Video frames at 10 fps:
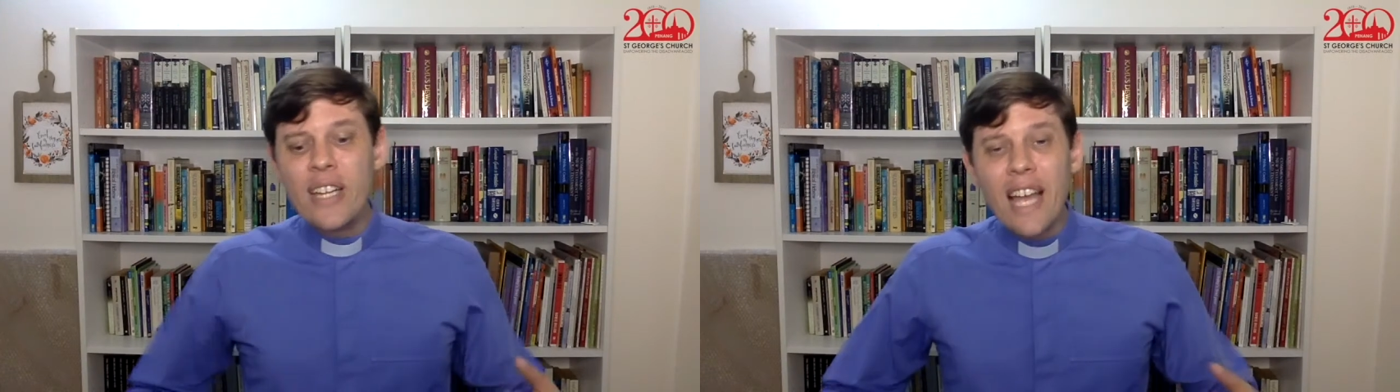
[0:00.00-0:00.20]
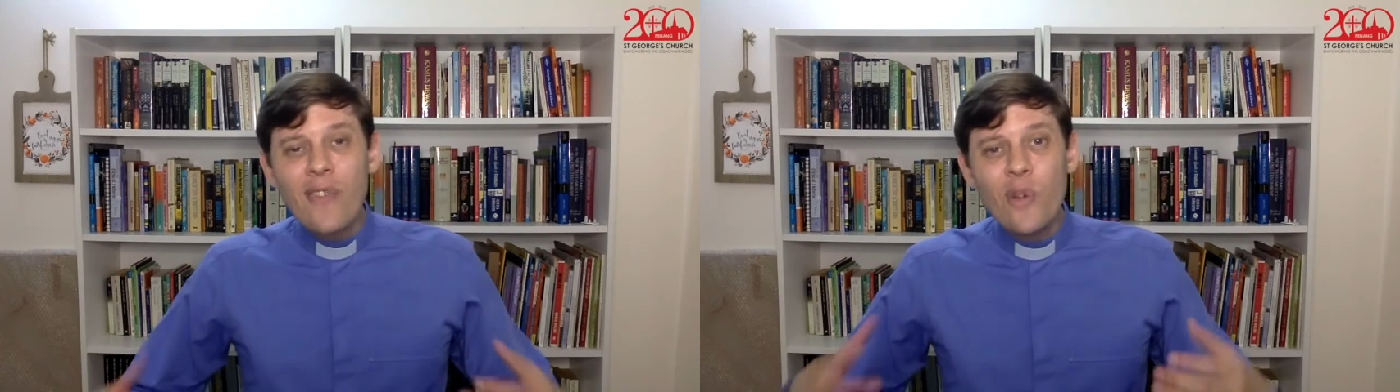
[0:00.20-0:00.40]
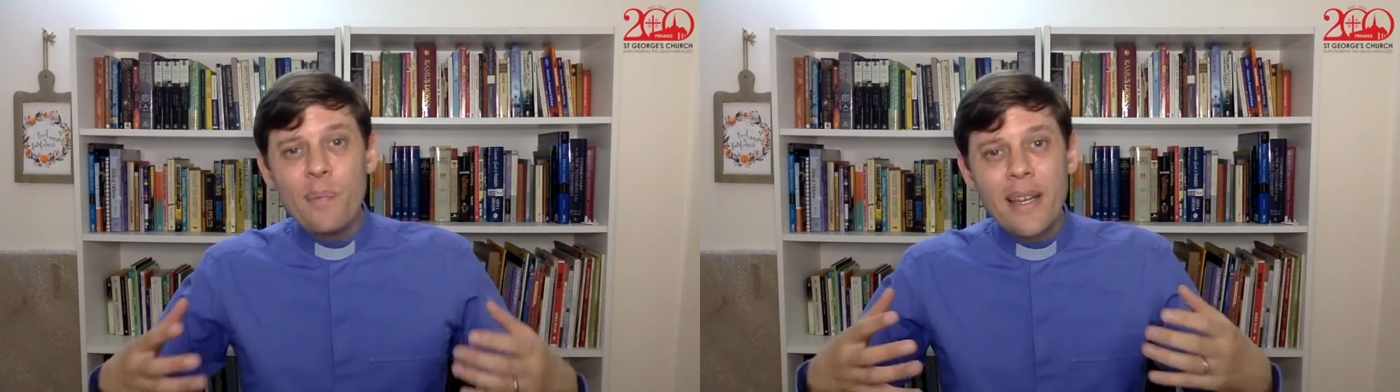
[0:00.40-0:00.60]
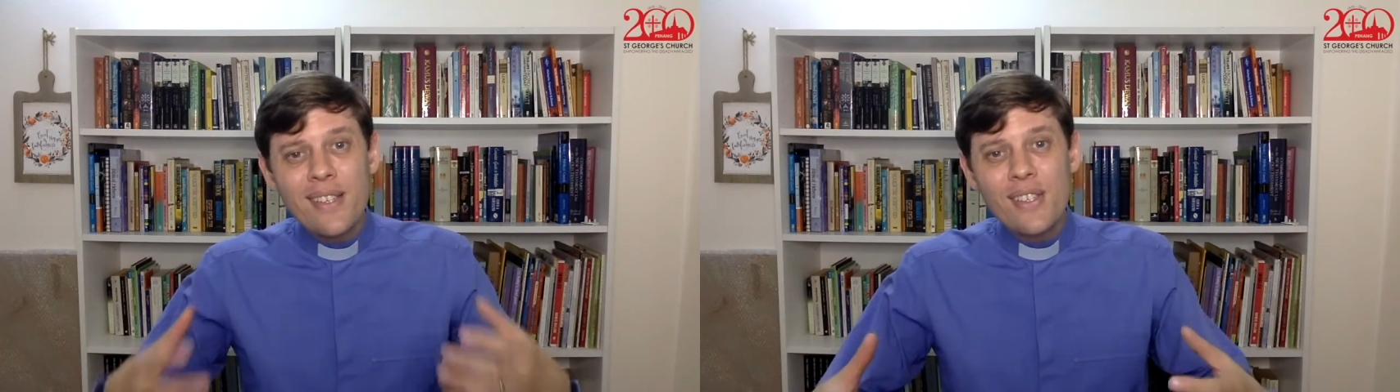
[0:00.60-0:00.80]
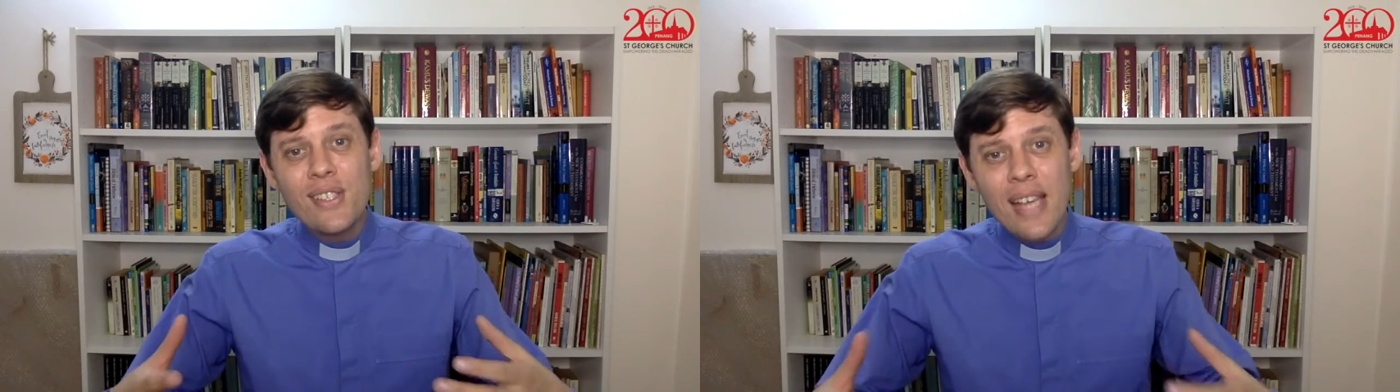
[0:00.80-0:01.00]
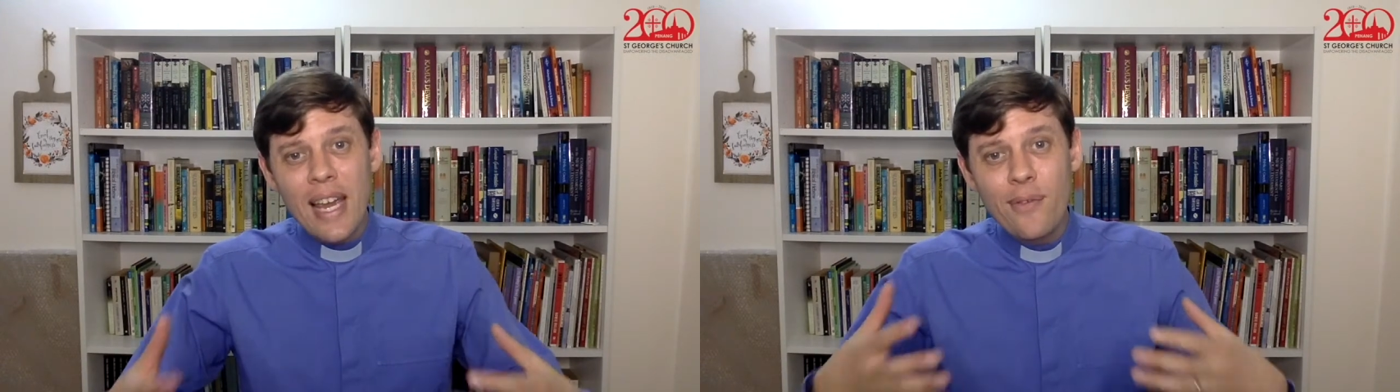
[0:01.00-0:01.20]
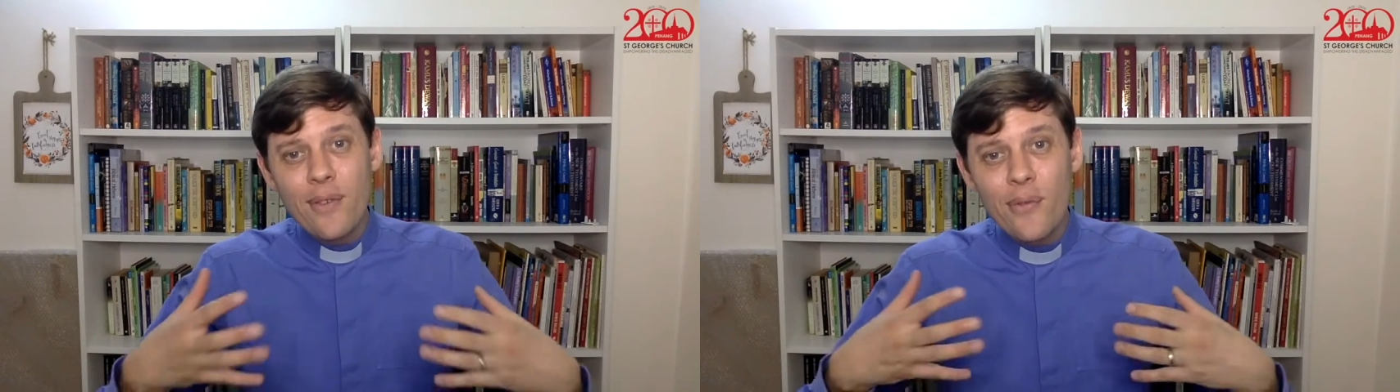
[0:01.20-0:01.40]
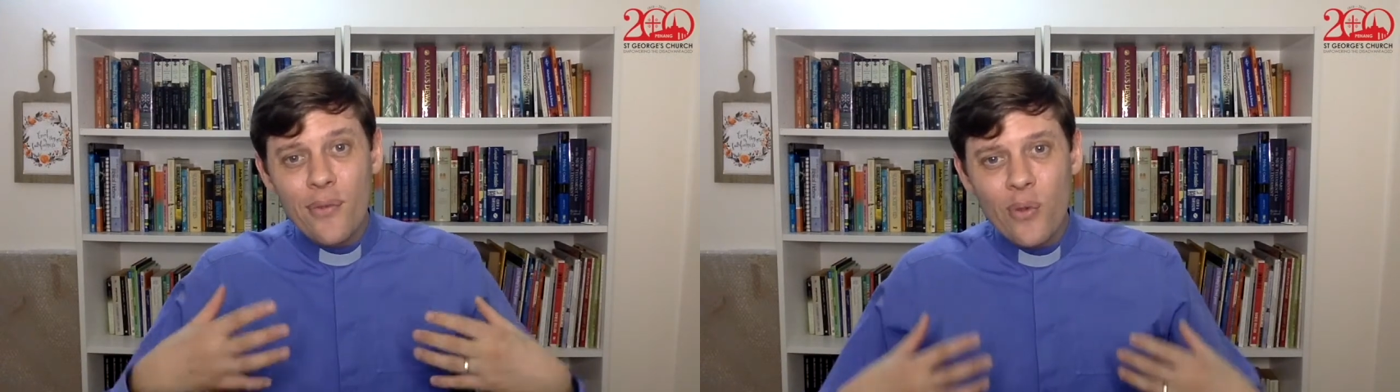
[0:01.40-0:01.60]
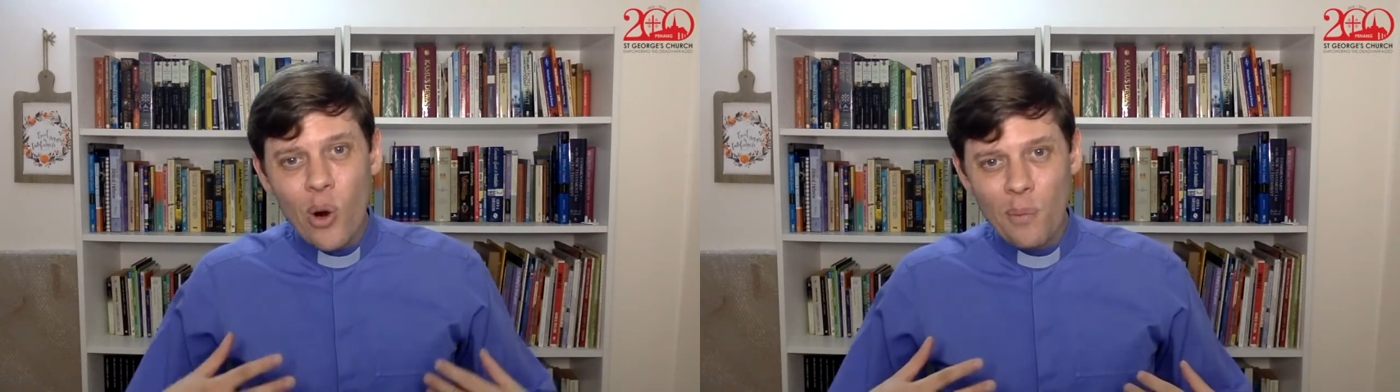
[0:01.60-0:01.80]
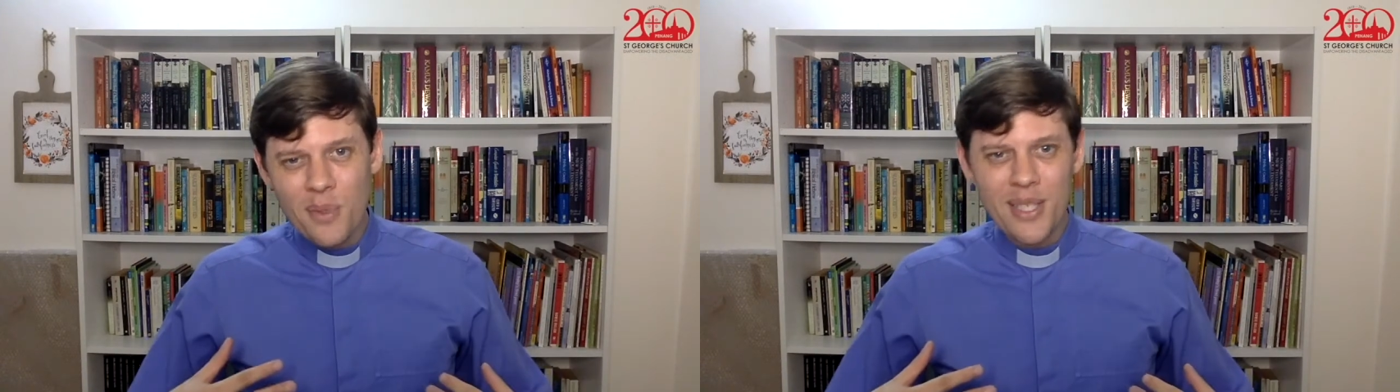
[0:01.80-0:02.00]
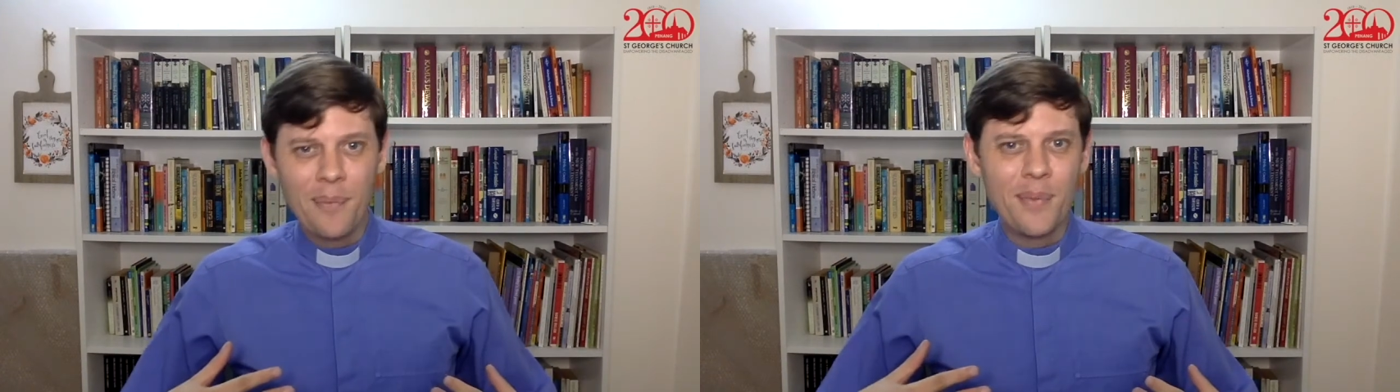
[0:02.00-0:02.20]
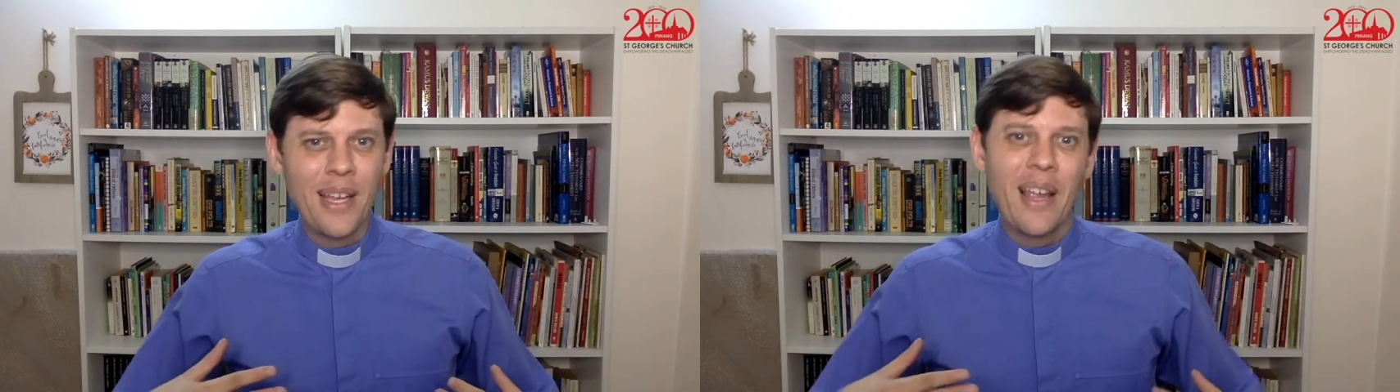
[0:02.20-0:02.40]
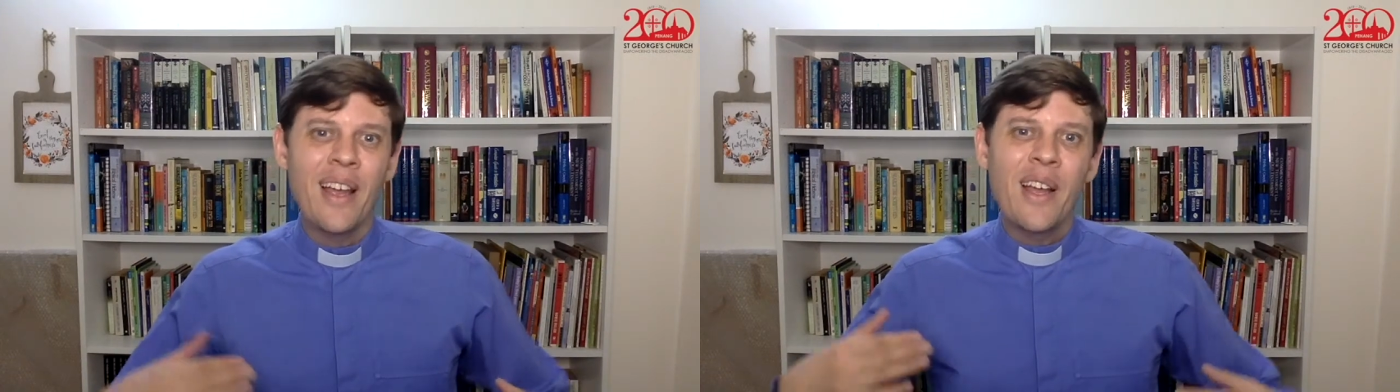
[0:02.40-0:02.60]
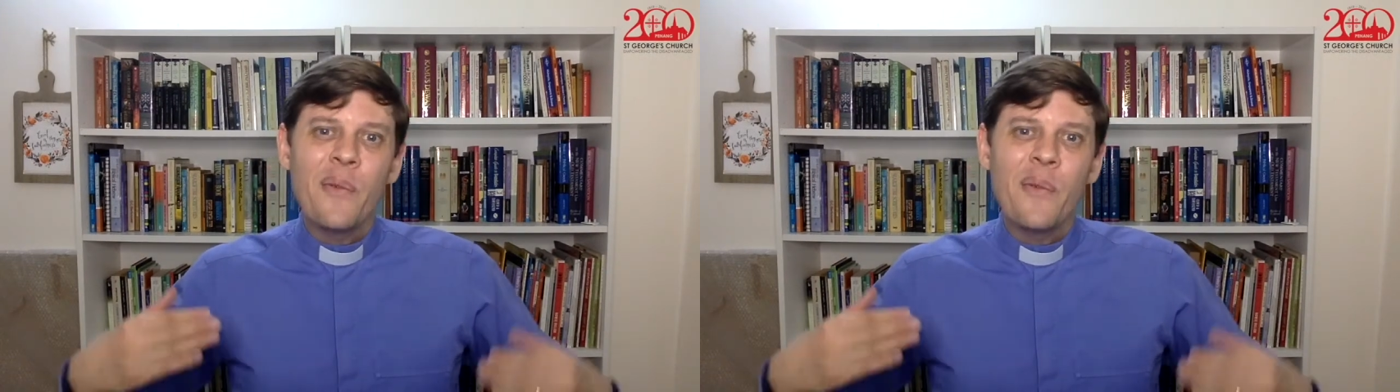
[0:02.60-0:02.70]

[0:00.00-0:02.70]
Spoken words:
have we been saved from something,